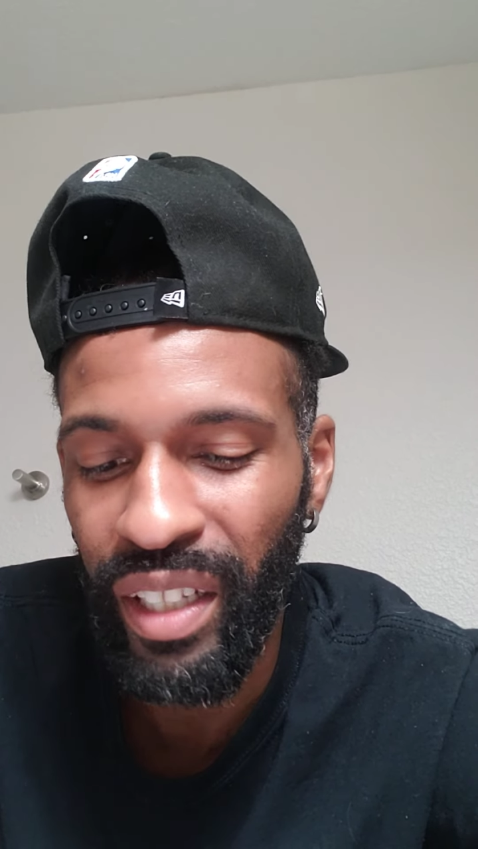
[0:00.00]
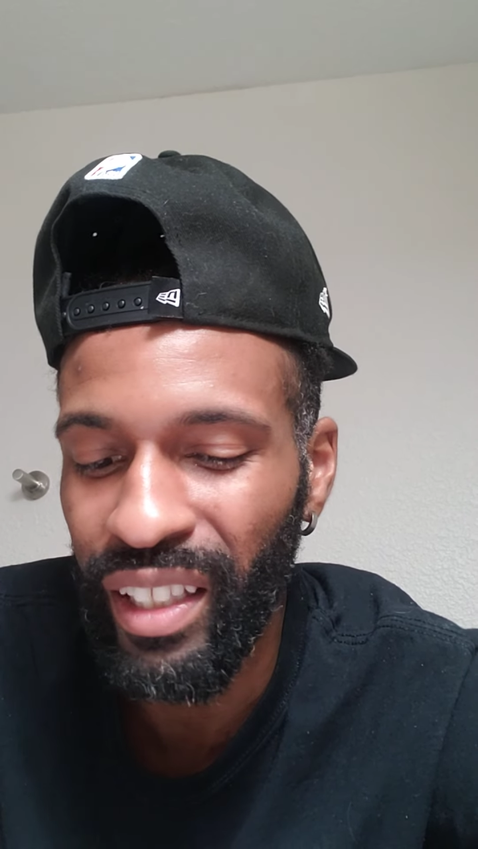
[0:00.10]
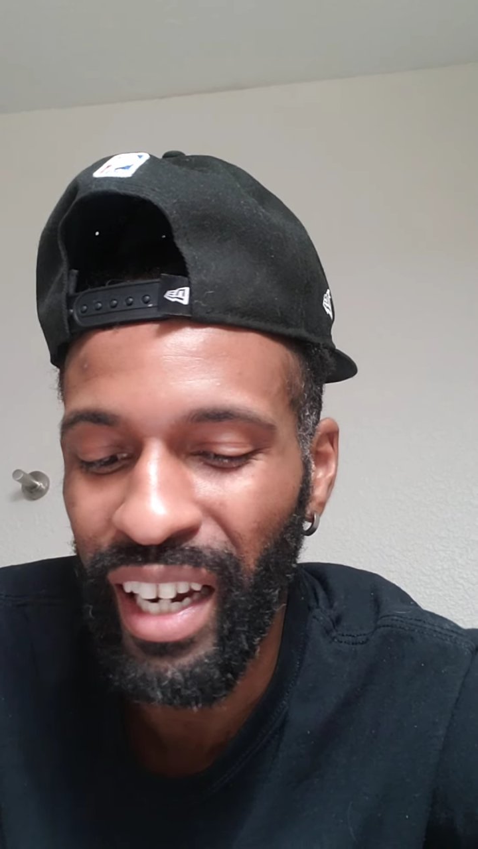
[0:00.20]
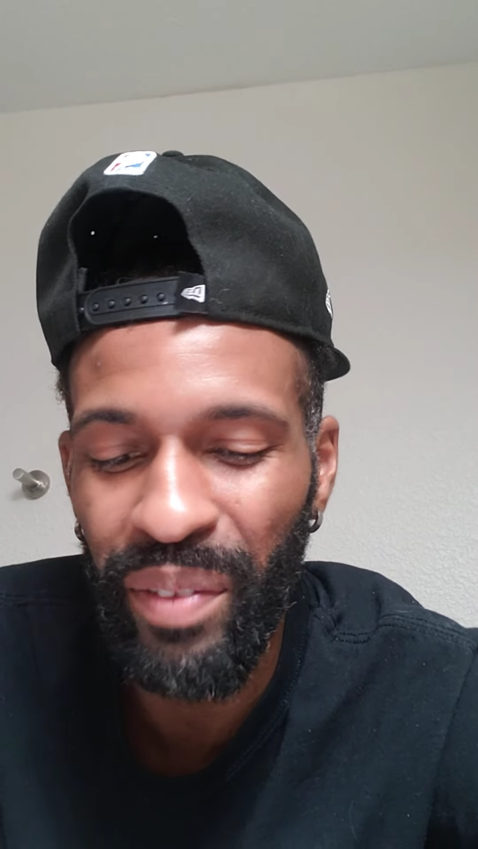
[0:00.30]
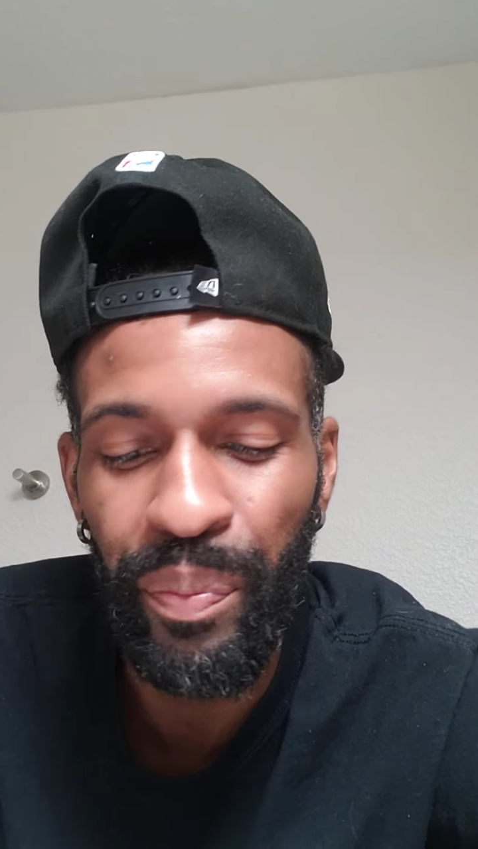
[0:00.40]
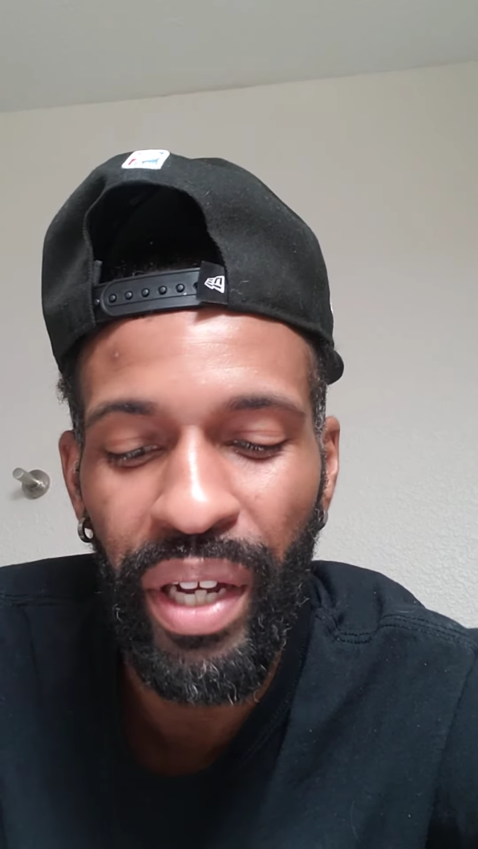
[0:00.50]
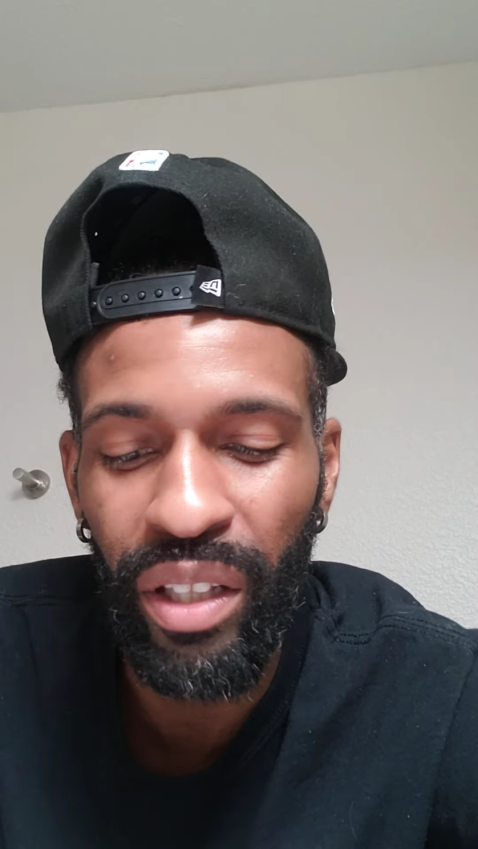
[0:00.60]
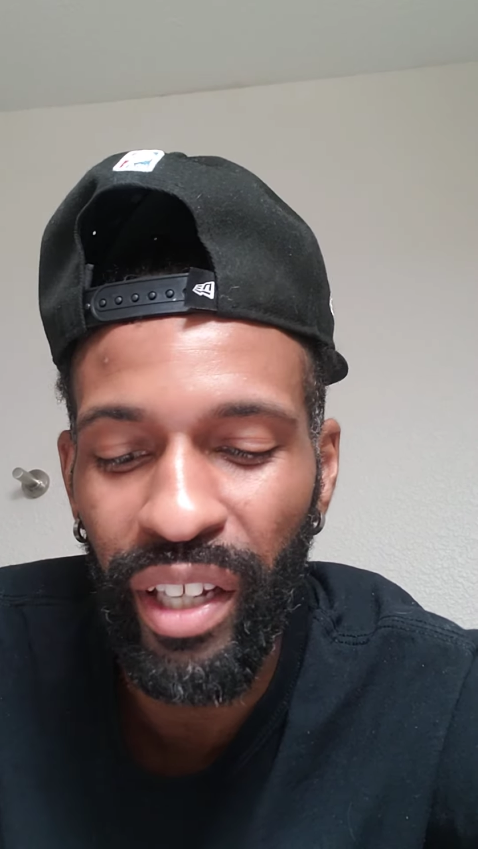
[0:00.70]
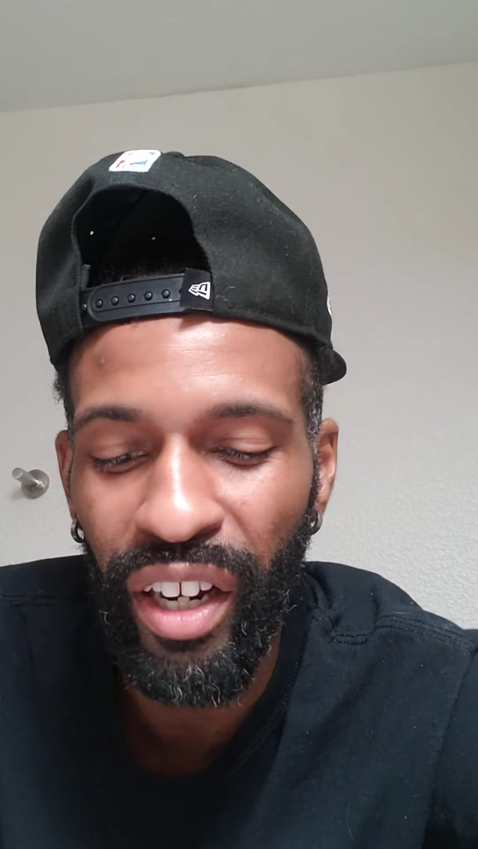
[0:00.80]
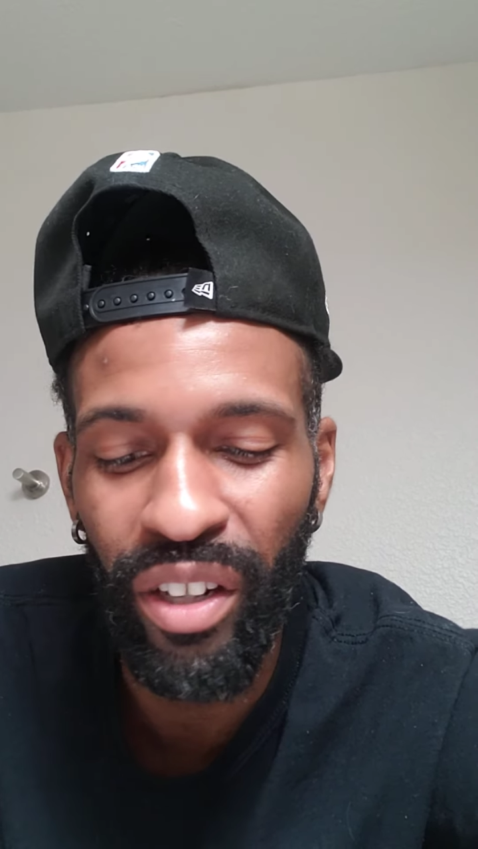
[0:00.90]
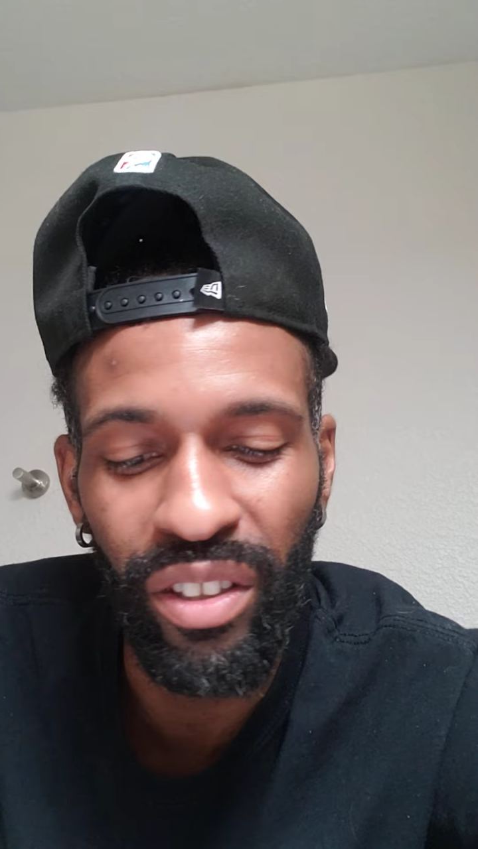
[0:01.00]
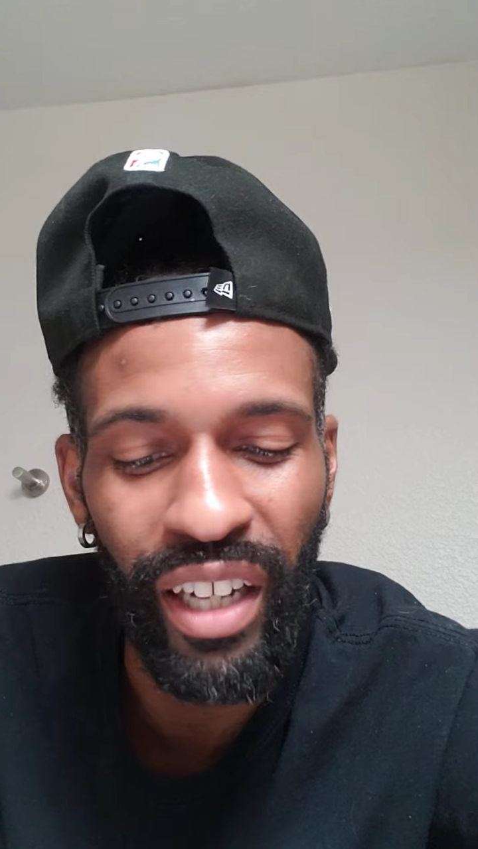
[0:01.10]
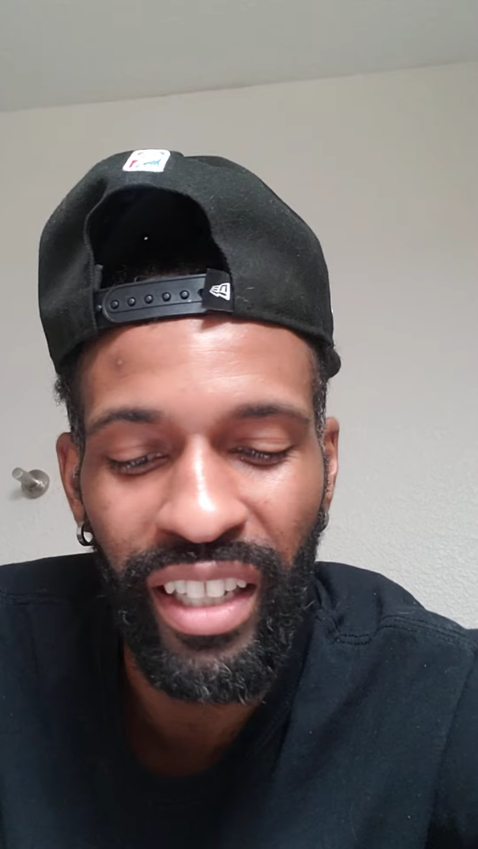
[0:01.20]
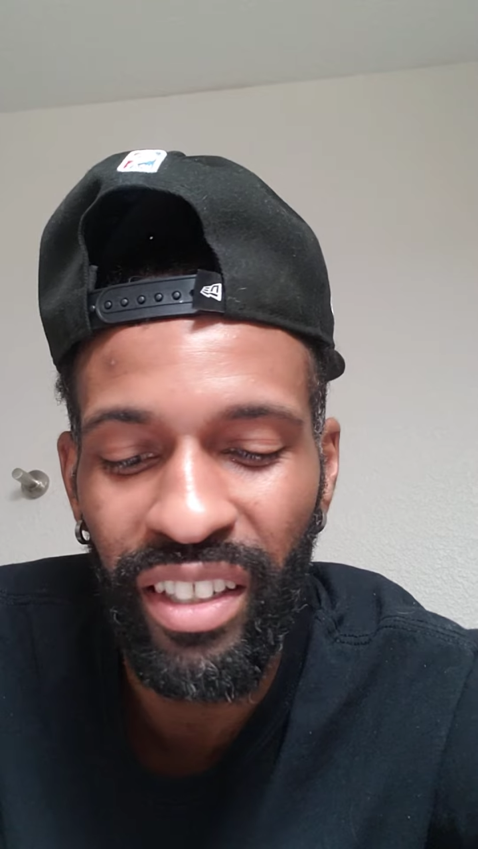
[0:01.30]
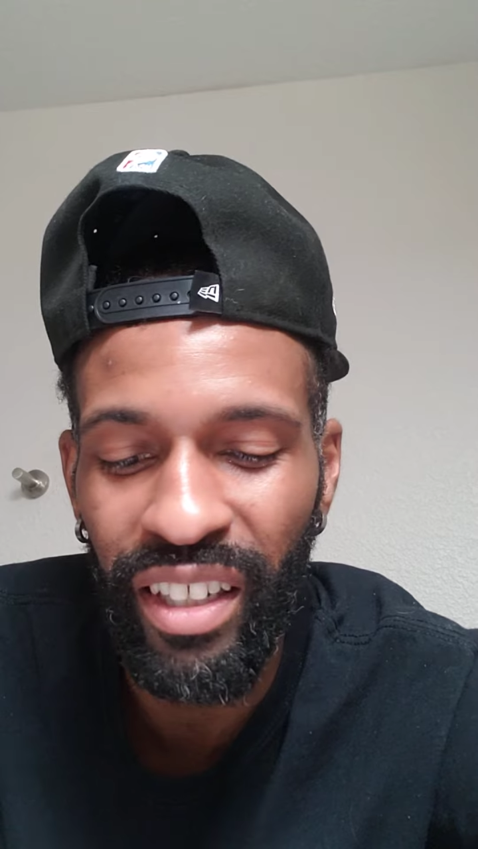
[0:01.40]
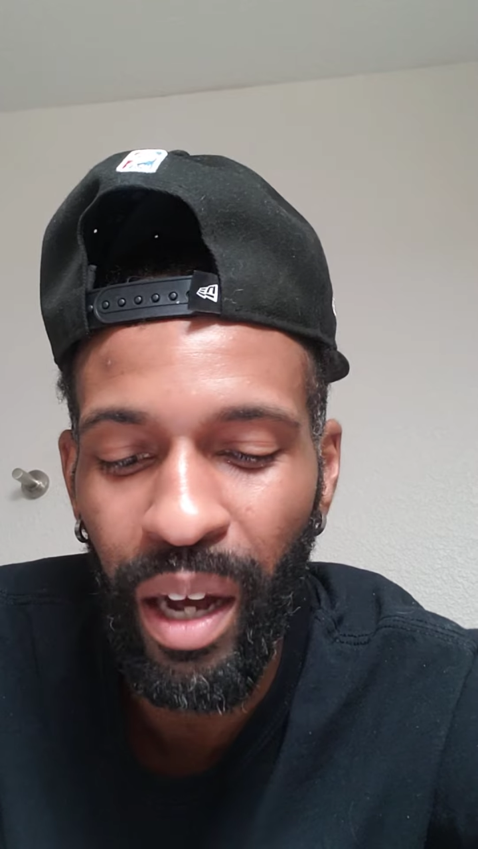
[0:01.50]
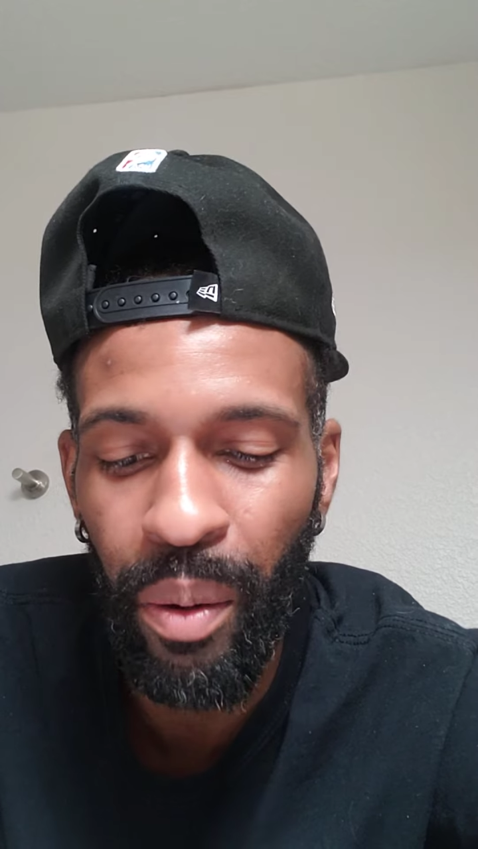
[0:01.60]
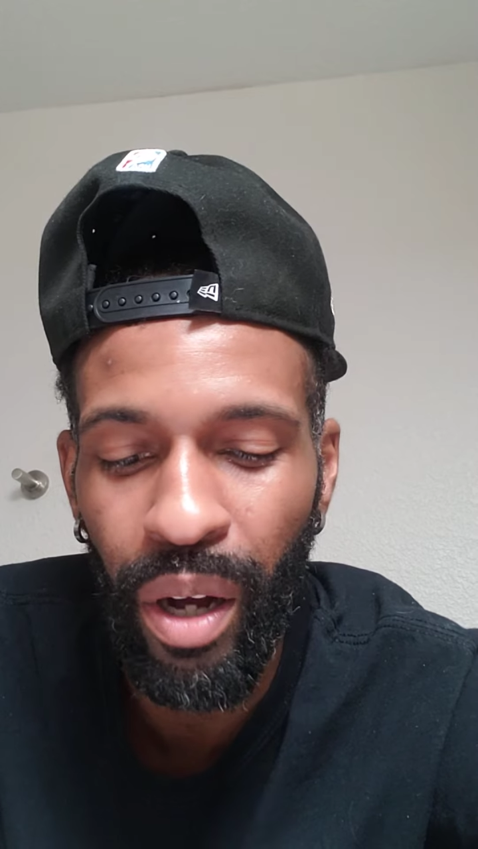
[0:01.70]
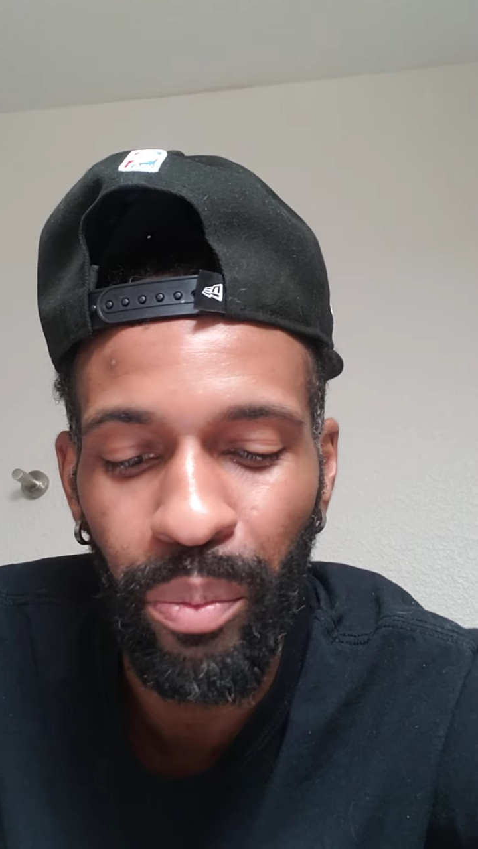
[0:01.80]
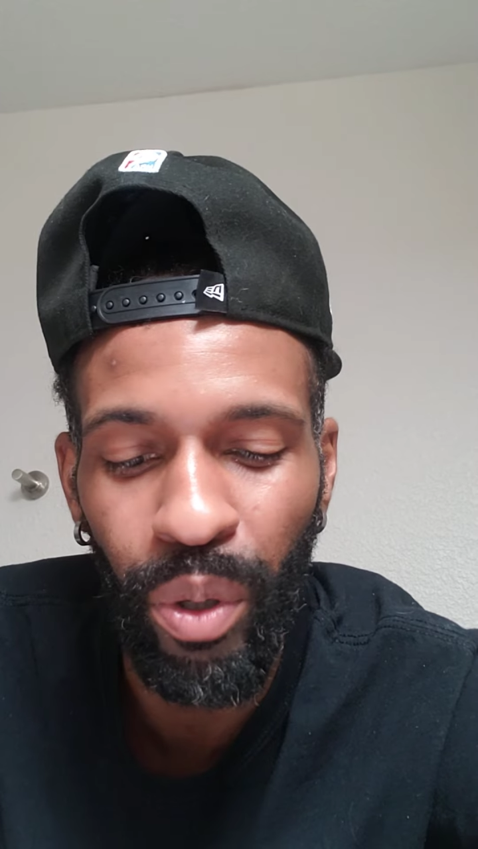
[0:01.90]
like Bel Air, like
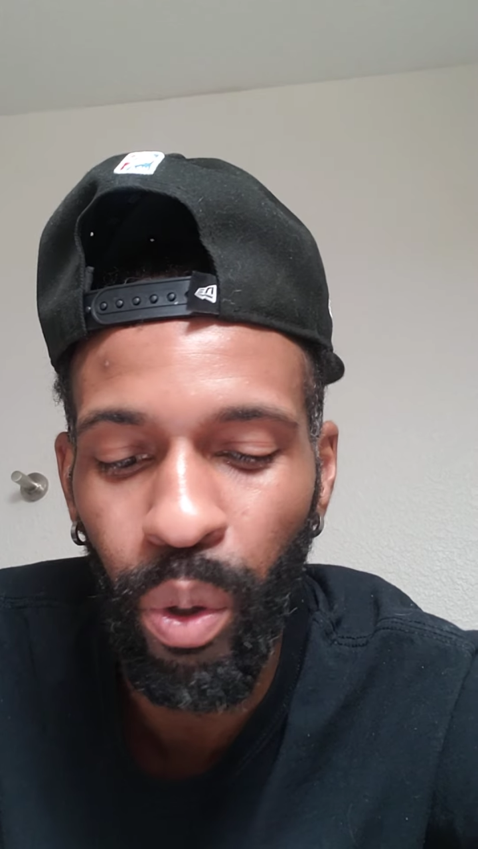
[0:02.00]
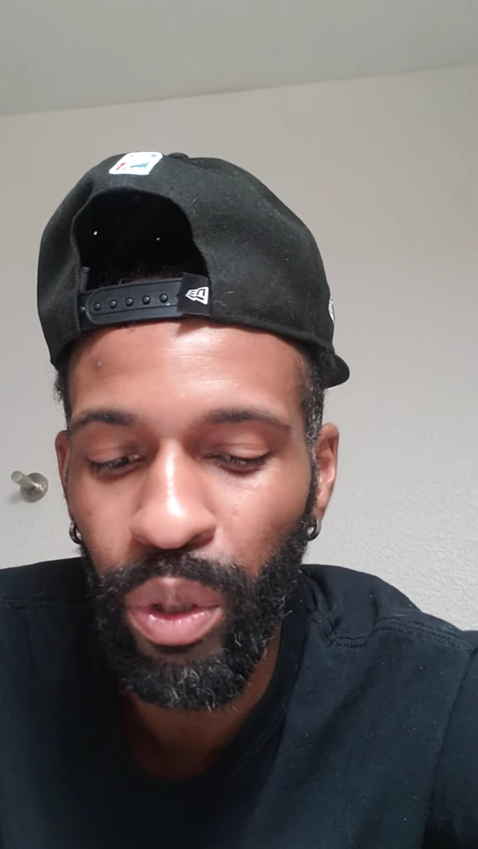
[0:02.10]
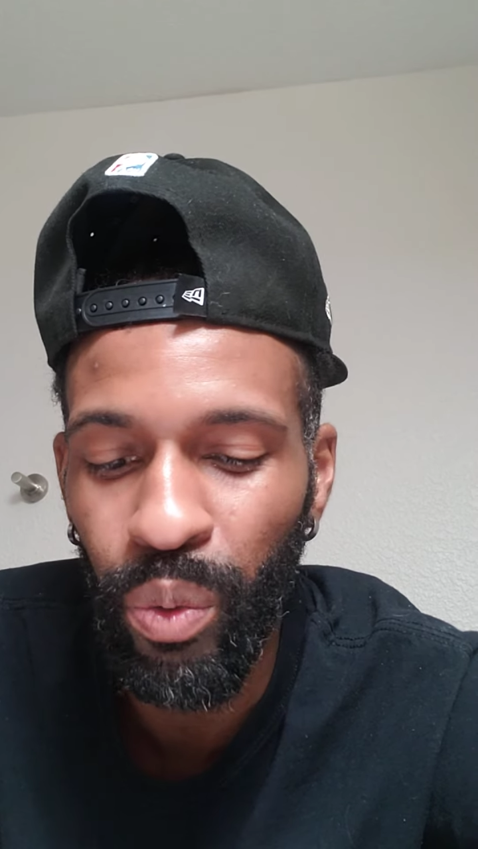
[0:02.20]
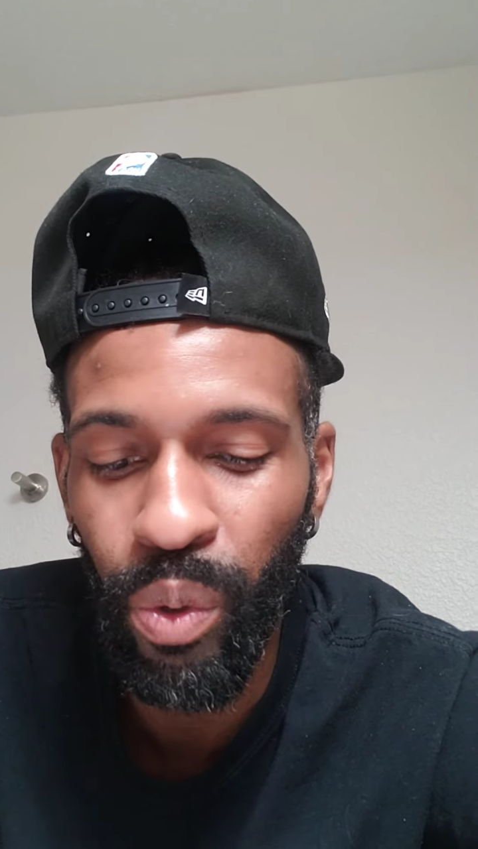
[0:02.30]
I'm the only